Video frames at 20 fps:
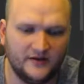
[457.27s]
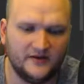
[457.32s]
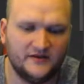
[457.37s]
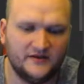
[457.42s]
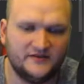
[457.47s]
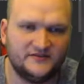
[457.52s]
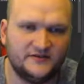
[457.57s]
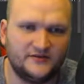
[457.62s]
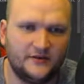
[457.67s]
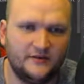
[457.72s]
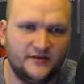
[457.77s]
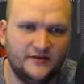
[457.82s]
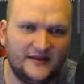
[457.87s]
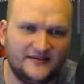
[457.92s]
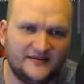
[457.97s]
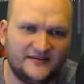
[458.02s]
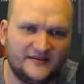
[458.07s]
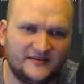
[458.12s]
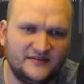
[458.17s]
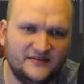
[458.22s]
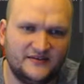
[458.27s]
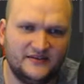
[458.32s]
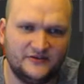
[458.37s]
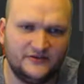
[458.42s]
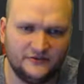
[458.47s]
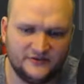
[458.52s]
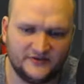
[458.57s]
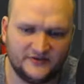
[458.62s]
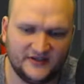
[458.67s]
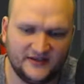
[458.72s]
So let's actually do
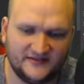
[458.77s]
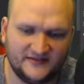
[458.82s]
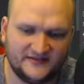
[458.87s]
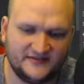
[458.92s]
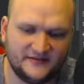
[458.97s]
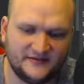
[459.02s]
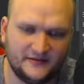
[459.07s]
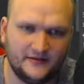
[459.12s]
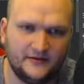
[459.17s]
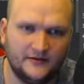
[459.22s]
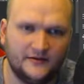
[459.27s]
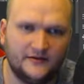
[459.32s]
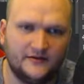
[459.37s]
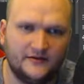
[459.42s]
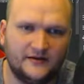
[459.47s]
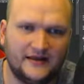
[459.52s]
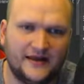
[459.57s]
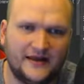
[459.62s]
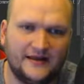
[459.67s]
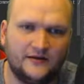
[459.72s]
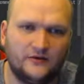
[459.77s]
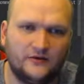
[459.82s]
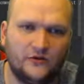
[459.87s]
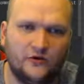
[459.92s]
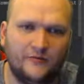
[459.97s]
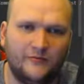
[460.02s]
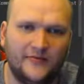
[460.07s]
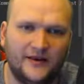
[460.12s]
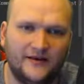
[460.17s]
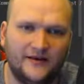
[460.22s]
this. Get
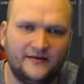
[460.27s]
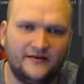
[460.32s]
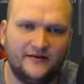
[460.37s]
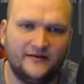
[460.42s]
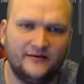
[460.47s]
comment,